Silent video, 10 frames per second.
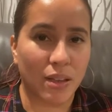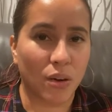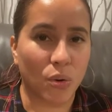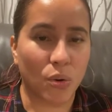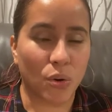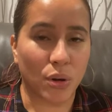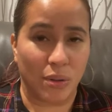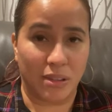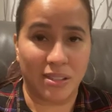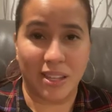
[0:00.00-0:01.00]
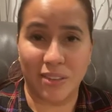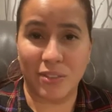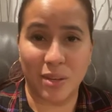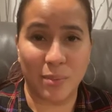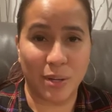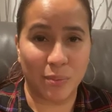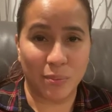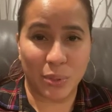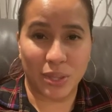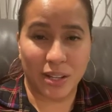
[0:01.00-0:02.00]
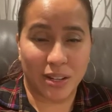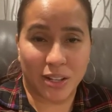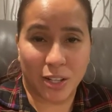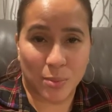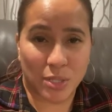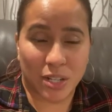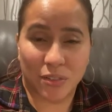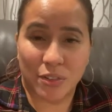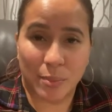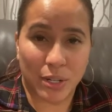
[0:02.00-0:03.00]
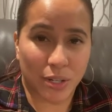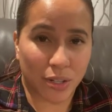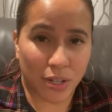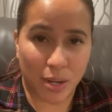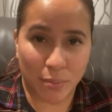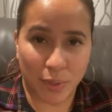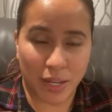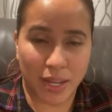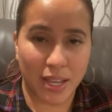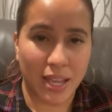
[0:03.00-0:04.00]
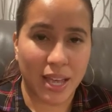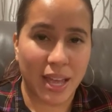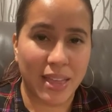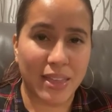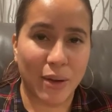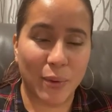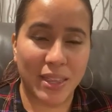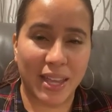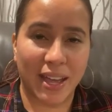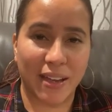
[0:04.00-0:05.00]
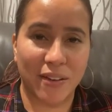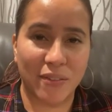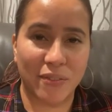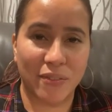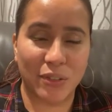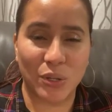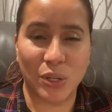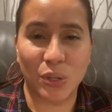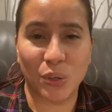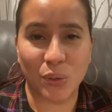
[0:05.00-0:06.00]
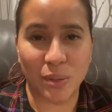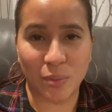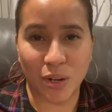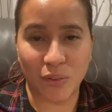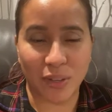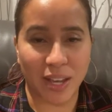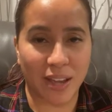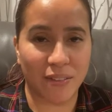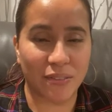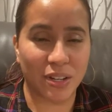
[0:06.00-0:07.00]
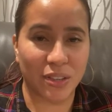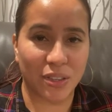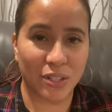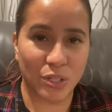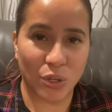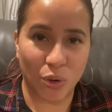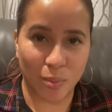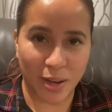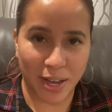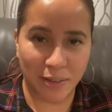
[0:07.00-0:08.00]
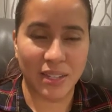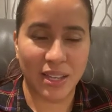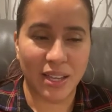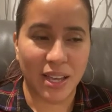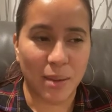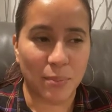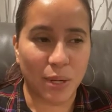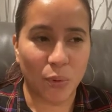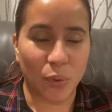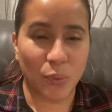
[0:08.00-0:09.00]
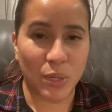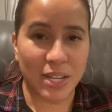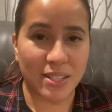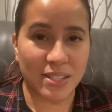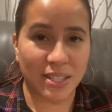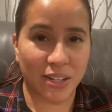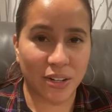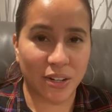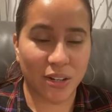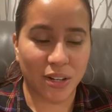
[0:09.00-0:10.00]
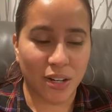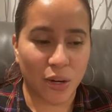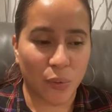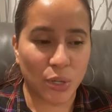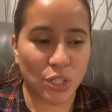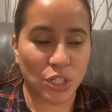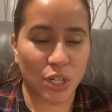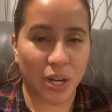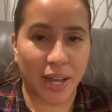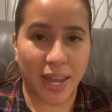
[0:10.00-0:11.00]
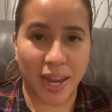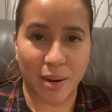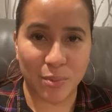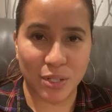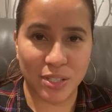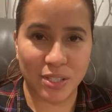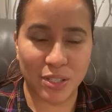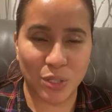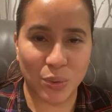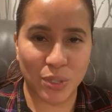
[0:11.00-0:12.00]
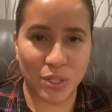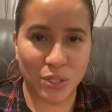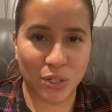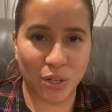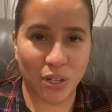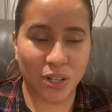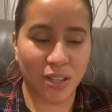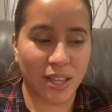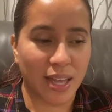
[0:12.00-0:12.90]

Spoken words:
or give them put an alarm sticker from another company, and that way you can throw them off. They have nothing to go by. But when we consider which cameras to install,